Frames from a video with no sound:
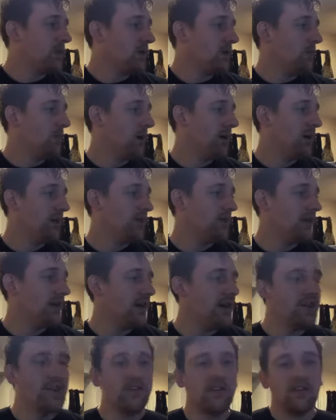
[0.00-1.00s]
but
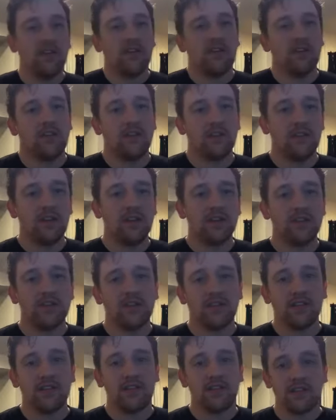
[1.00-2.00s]
and let's
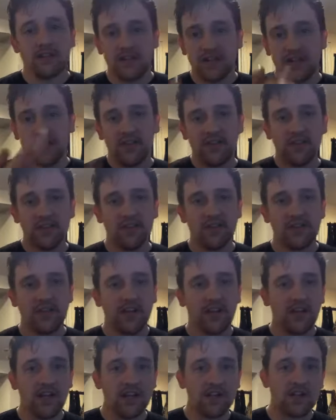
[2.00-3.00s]
because Nathan just said
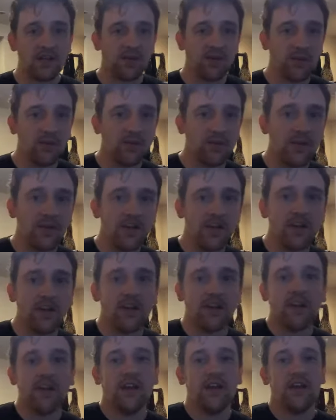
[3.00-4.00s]
classical
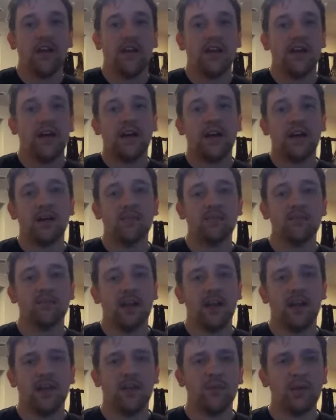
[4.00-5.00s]
Arminian. Um,
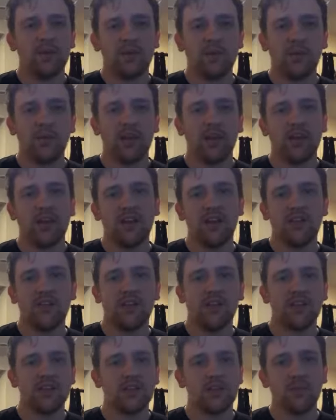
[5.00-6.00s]
a lot of people will
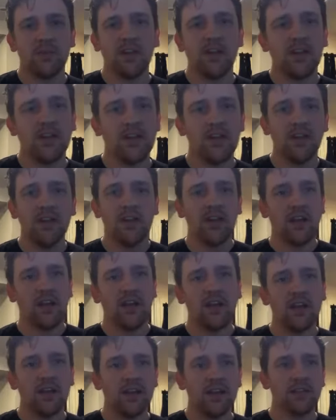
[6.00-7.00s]
identify as Arminian,
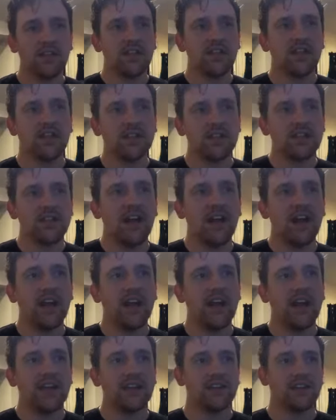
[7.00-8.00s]
and it's it's not
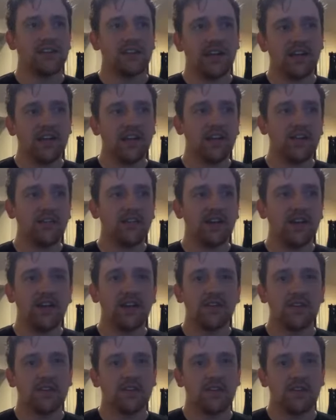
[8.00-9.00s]
as tightly
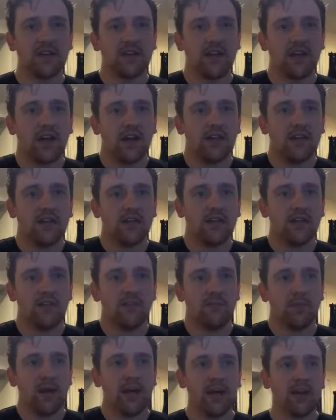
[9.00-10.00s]
defined. So it's like I,
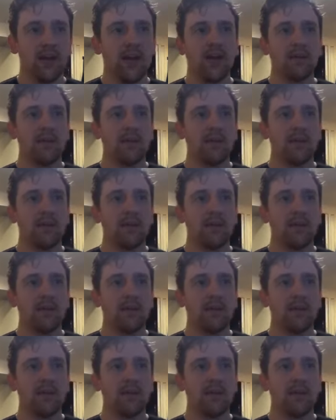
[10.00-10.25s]
by a lot